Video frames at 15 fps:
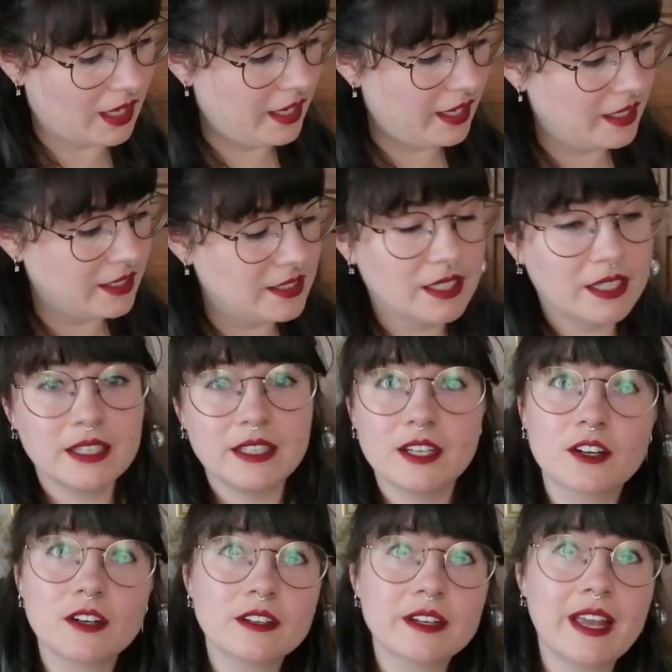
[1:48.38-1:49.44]
And uh, your
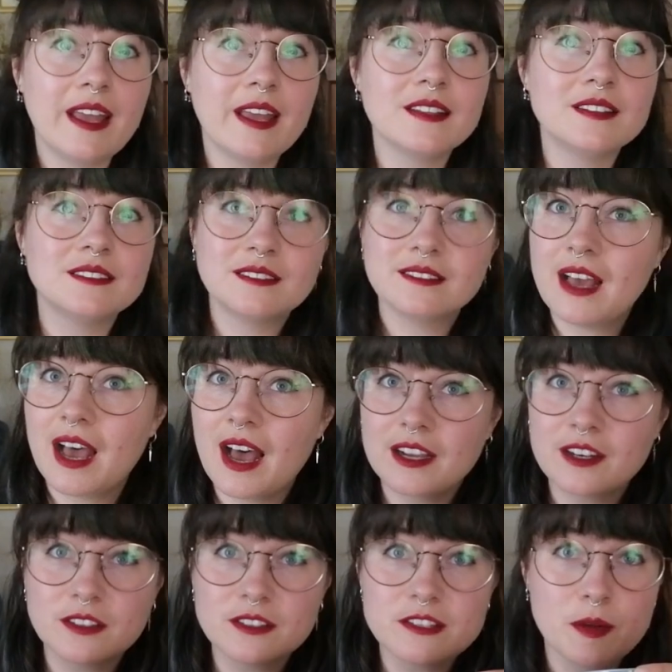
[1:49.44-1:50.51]
girl can't
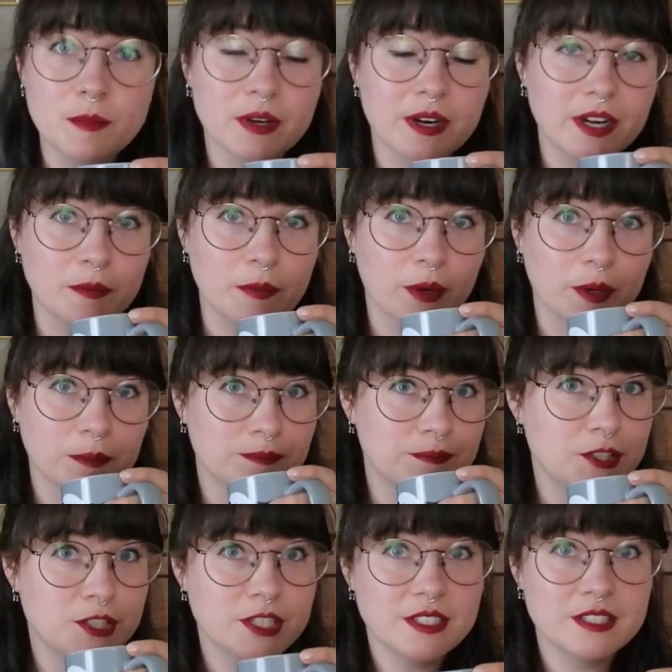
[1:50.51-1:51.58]
hot girl summer anymore.
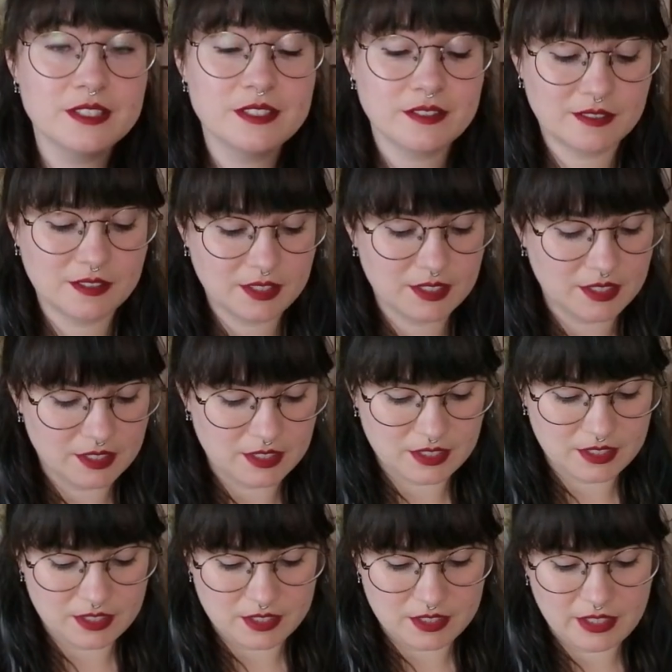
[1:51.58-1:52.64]
She is
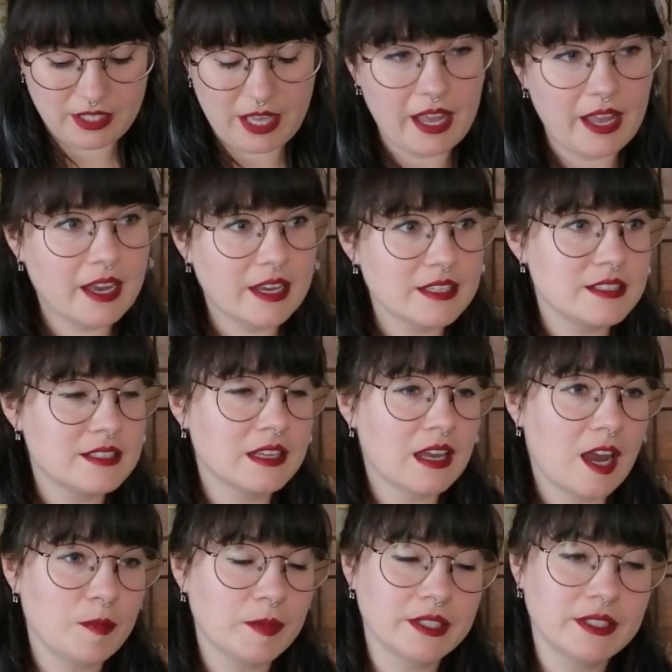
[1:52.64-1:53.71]
chaos
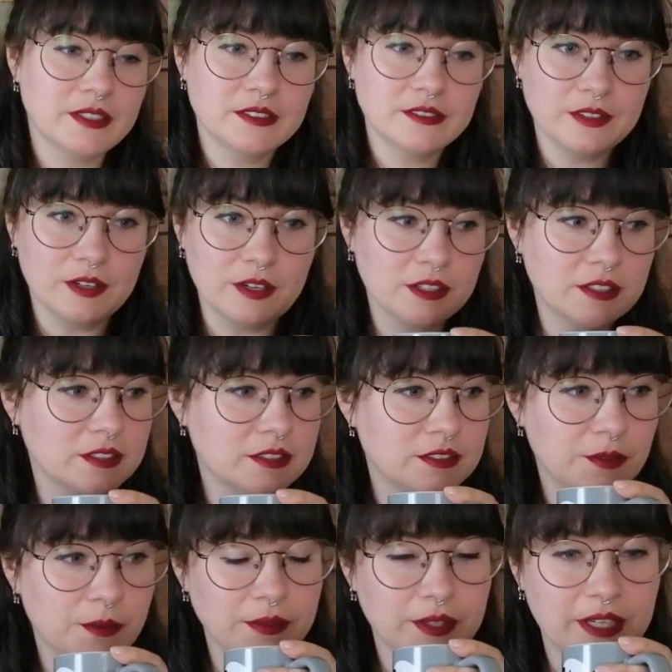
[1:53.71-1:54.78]
goblin fall
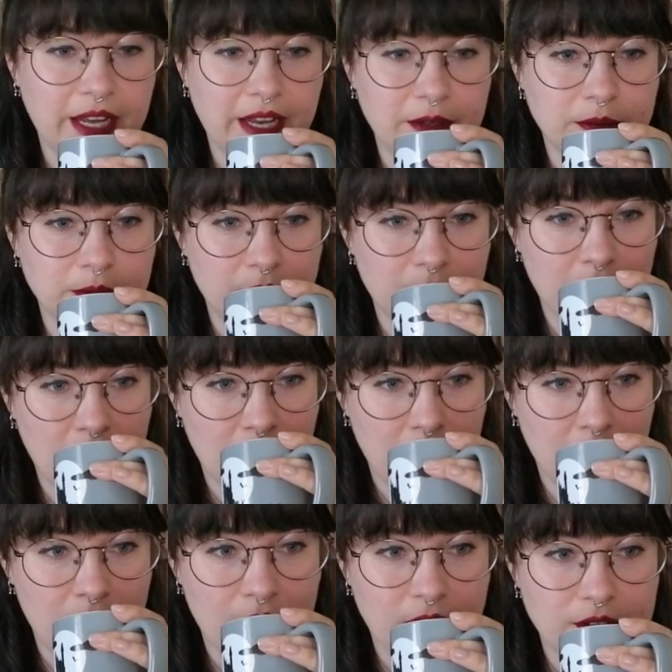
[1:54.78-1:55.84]
only now
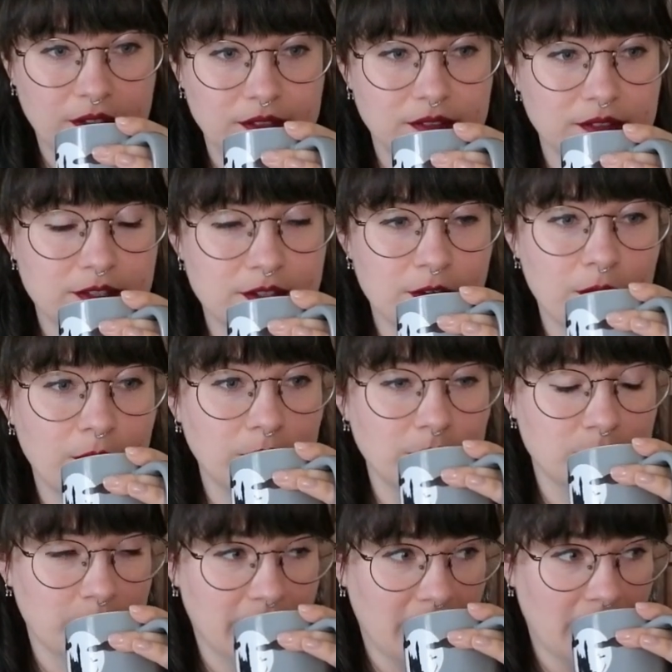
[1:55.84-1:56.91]
so
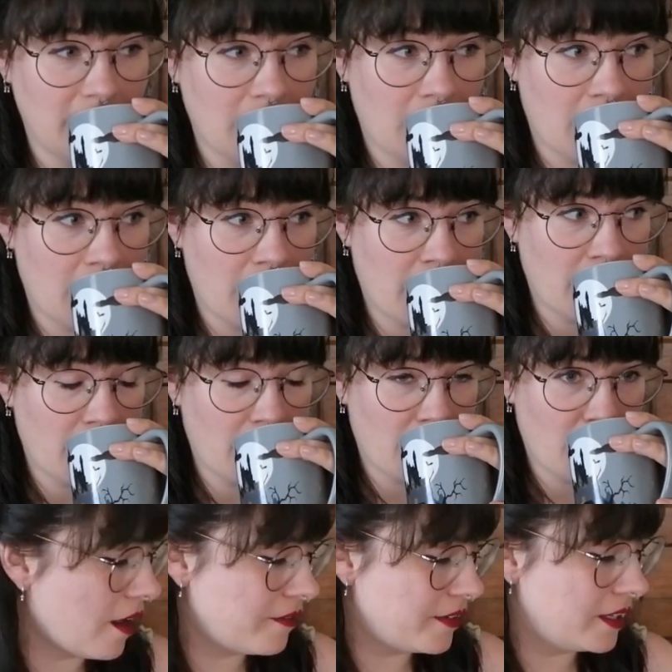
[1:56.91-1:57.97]
sweaty.
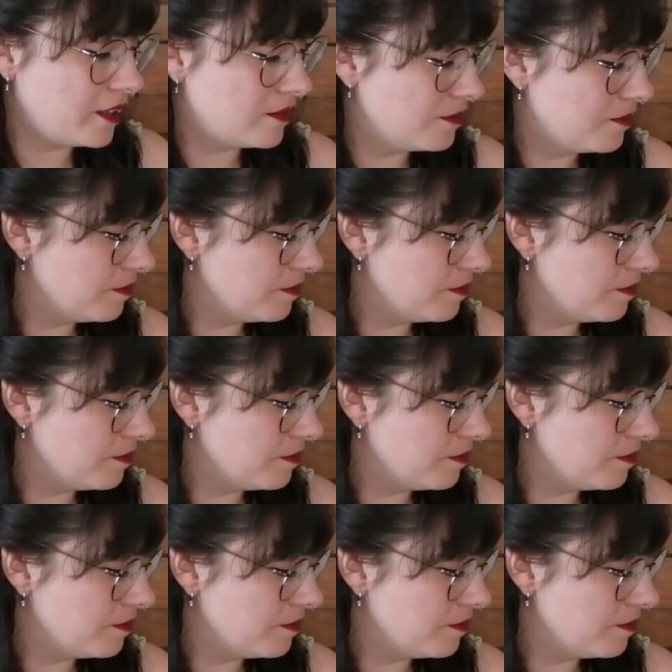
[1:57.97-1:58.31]
Coffee.